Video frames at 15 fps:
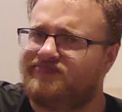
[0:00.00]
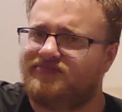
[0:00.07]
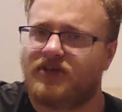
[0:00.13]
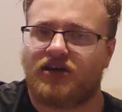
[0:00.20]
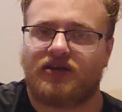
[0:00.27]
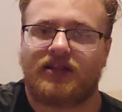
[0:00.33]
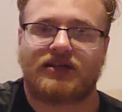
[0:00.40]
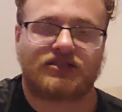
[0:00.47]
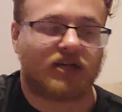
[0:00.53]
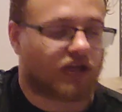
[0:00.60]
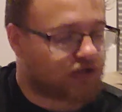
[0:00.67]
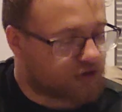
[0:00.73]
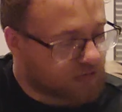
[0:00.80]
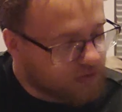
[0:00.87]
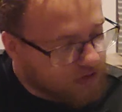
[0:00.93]
No, that's
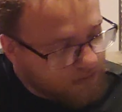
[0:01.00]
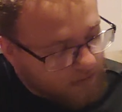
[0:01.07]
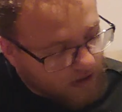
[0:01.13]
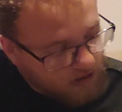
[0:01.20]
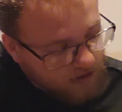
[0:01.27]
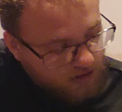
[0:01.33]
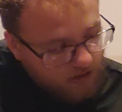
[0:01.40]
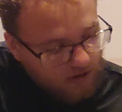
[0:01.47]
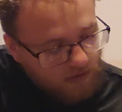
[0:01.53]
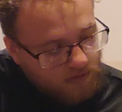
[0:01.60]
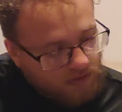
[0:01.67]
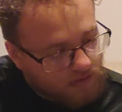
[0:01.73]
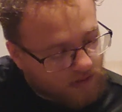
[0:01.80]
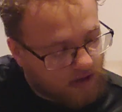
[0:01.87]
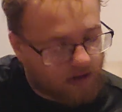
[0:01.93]
not tuned, but you know,
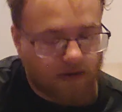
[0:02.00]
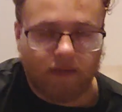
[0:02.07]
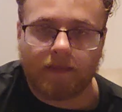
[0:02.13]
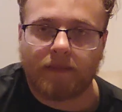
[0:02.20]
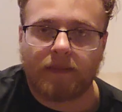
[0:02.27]
like.